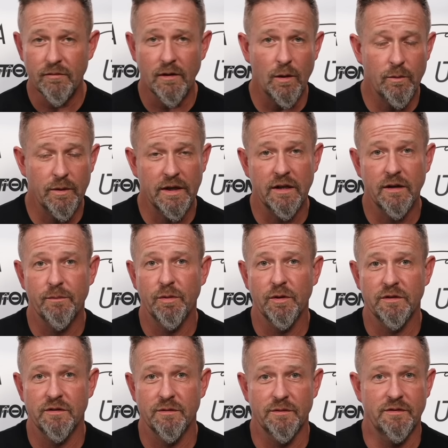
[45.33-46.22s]
We're going to
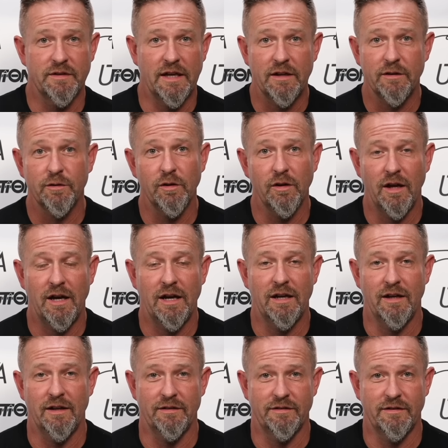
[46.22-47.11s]
put some Zenithal
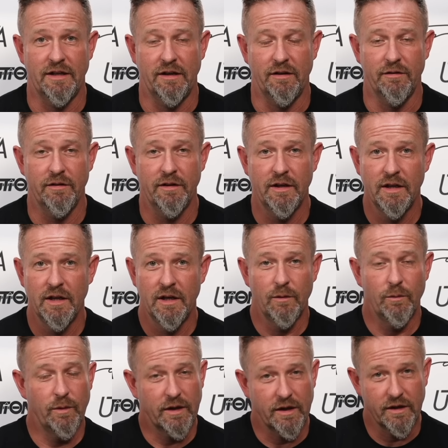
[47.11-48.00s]
highlights down.
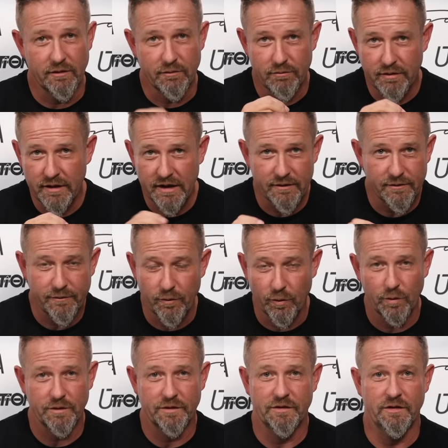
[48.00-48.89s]
We're going to
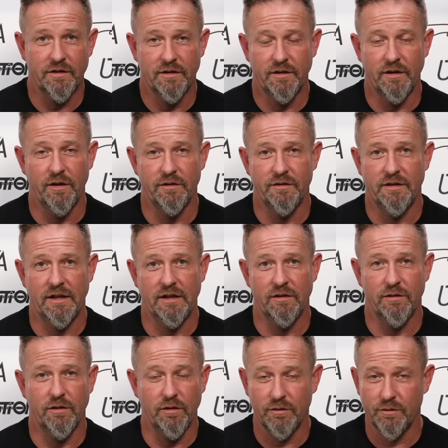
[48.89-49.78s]
reinforce those
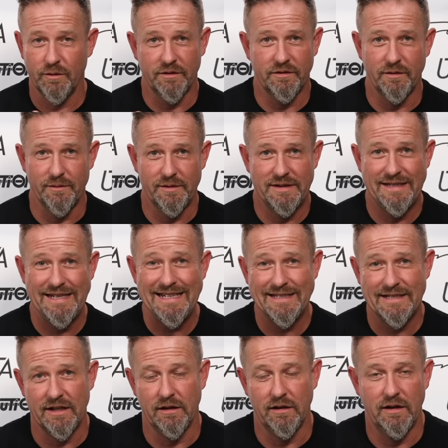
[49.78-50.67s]
Zenithals with some
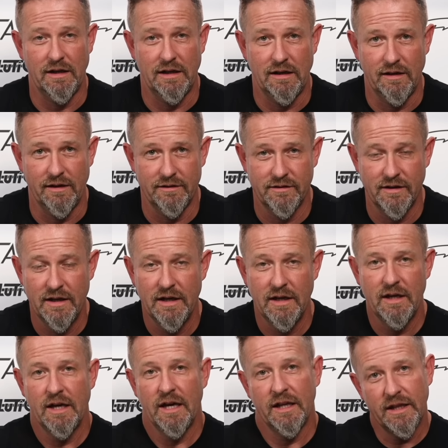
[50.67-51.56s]
detail highlights.
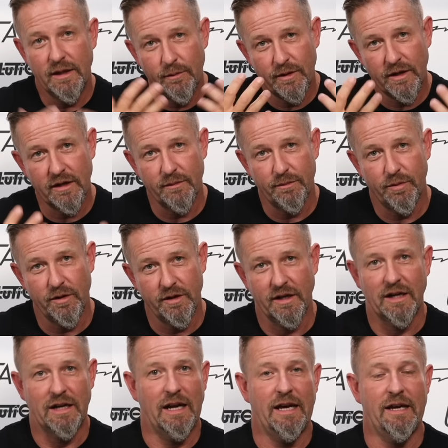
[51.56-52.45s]
And then we're going to put a
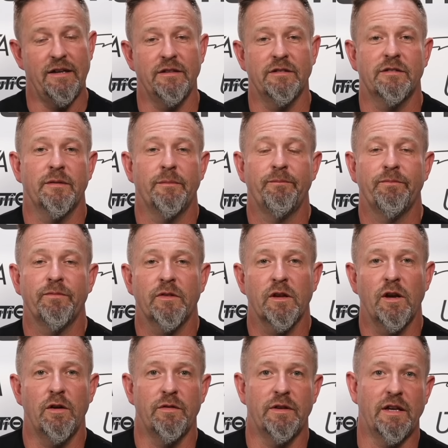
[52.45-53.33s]
glaze
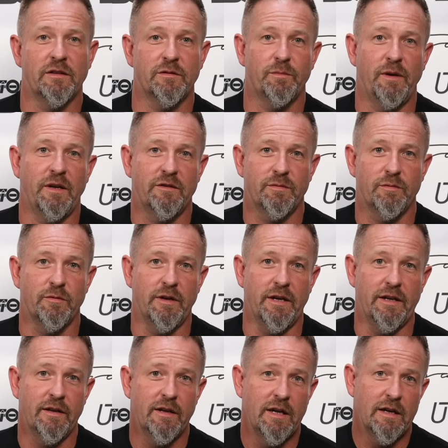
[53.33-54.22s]
over that Space
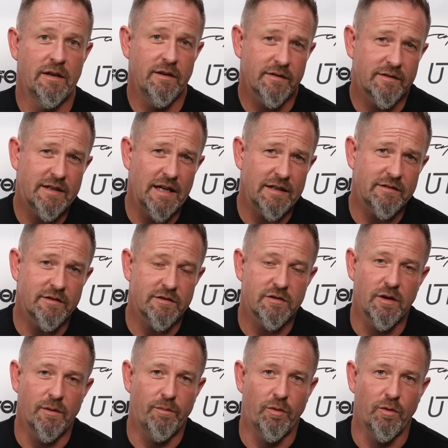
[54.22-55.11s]
Marine. This gets it
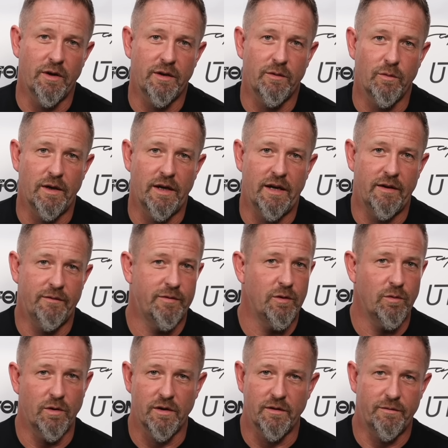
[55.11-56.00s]
to a point where if
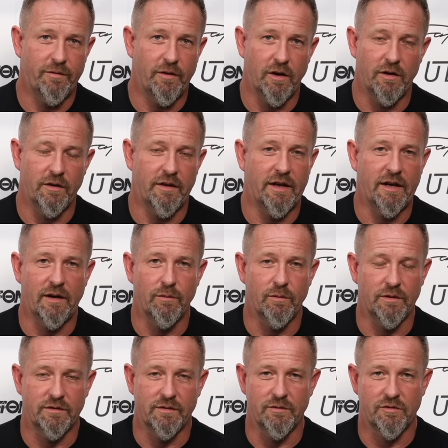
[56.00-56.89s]
you want to follow that up
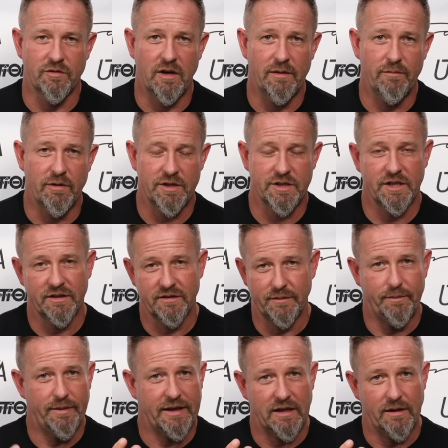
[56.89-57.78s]
with some dry brushing to
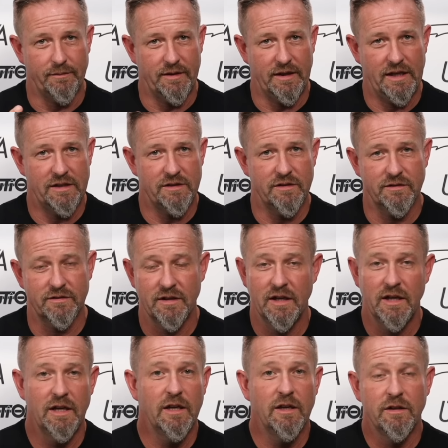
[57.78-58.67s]
pick up the edges,
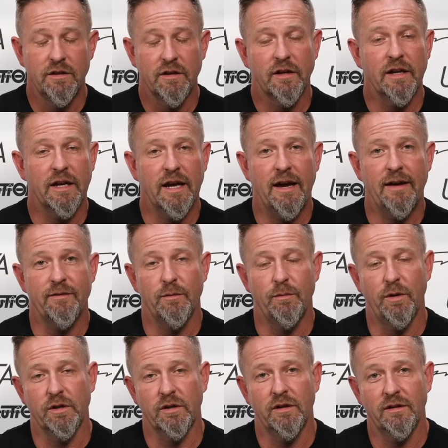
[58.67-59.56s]
you're going to have a
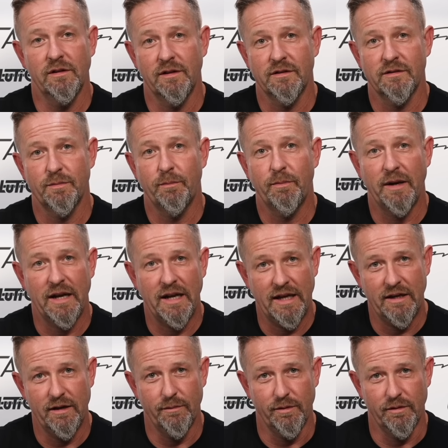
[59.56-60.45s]
model that's
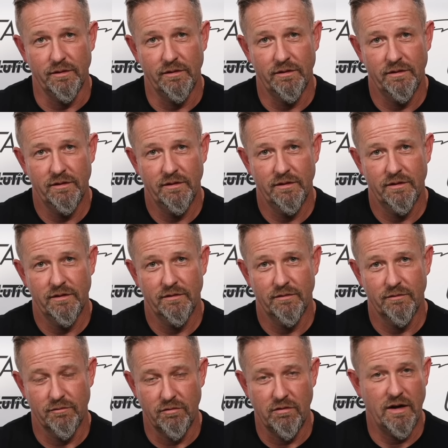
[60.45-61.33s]
playable
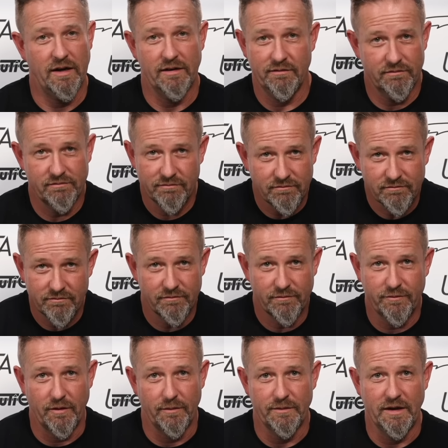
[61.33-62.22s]
right
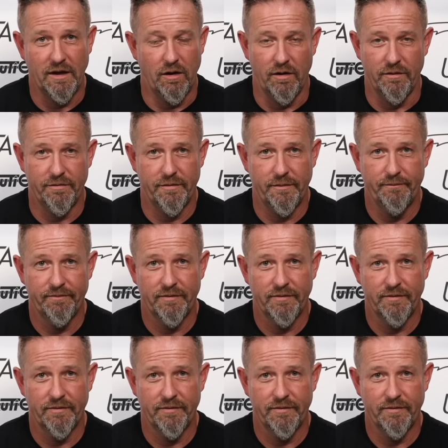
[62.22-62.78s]
from the off.